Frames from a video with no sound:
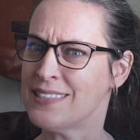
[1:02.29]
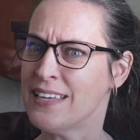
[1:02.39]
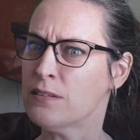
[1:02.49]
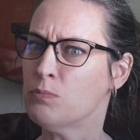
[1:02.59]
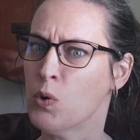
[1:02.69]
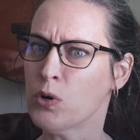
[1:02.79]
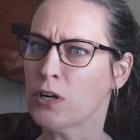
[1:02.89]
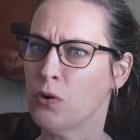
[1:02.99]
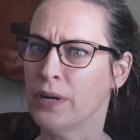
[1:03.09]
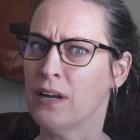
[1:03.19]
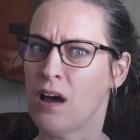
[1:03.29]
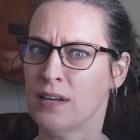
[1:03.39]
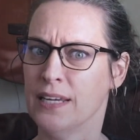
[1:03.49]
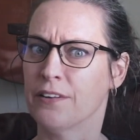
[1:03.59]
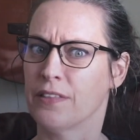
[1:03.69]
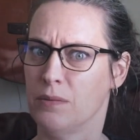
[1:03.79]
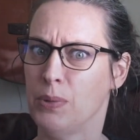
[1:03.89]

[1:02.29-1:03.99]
there more going on here than